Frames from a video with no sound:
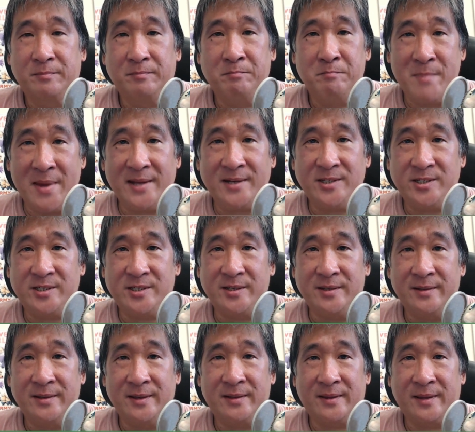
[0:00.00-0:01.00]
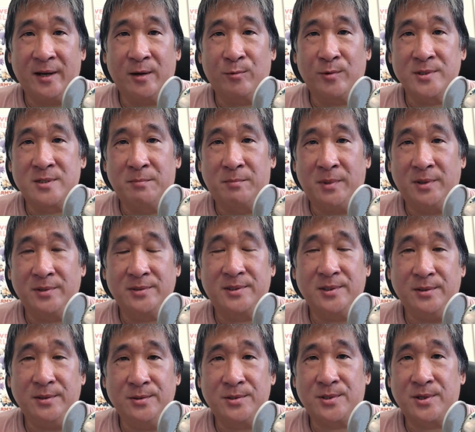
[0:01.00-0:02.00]
mentioned that there was a
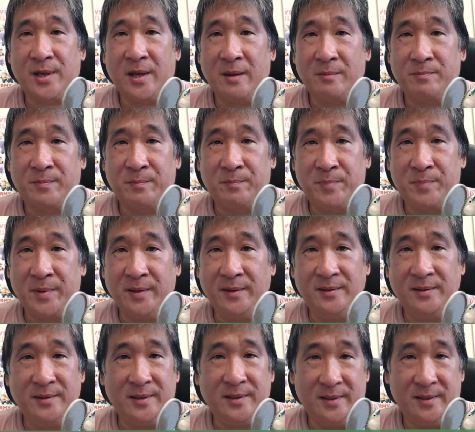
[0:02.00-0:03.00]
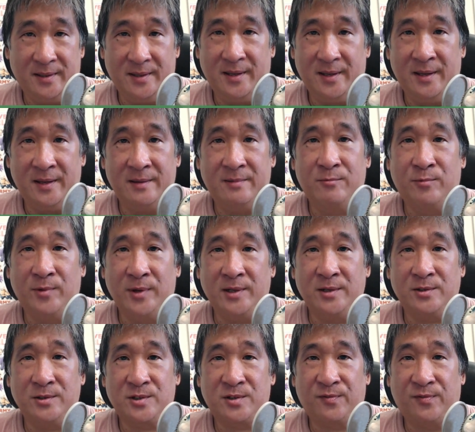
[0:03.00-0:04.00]
multi-user capability in
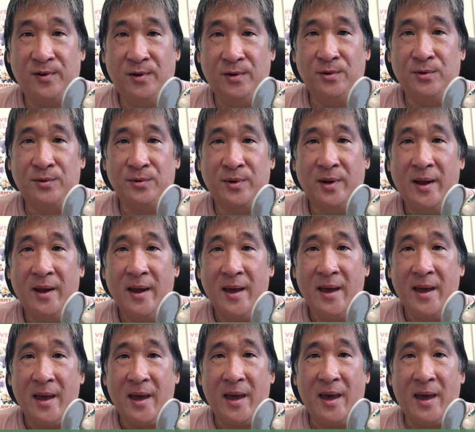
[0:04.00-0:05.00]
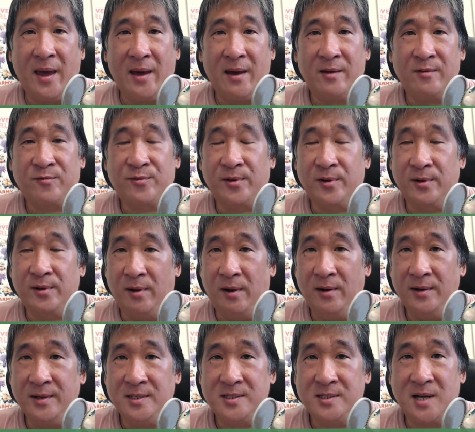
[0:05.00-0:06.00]
Windows Phone. And for the
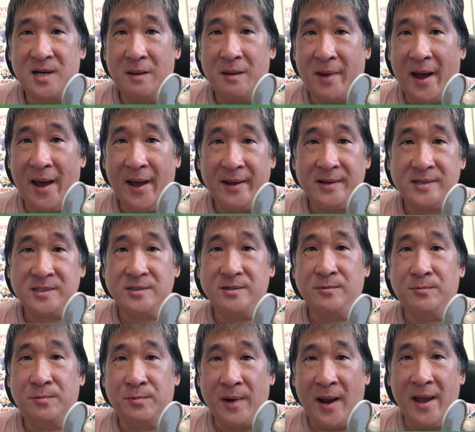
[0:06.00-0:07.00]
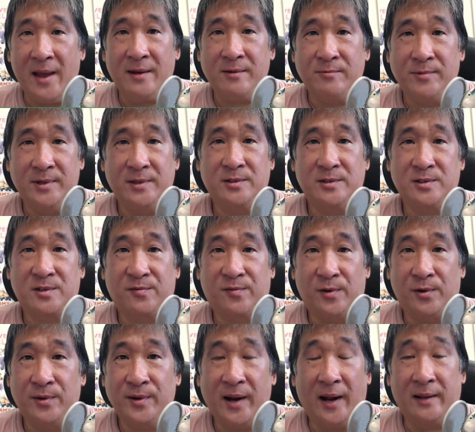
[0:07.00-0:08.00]
longest time, I actually ran Windows
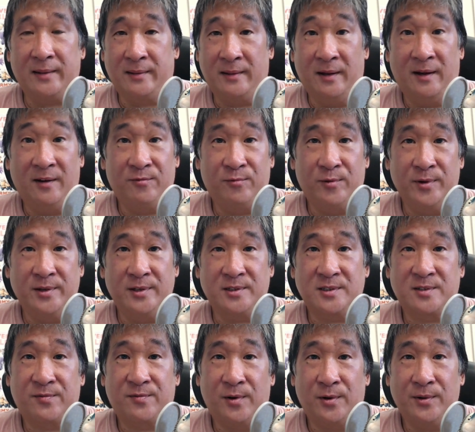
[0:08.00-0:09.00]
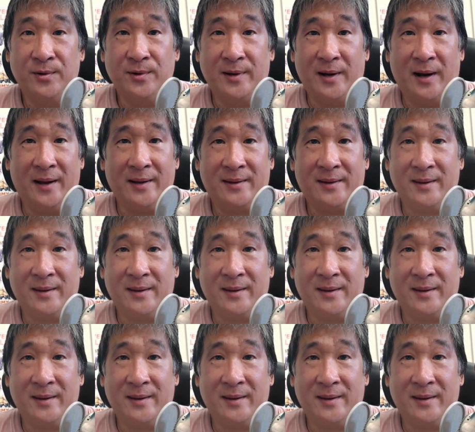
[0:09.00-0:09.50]
Phone, and I love Windows Phone, and I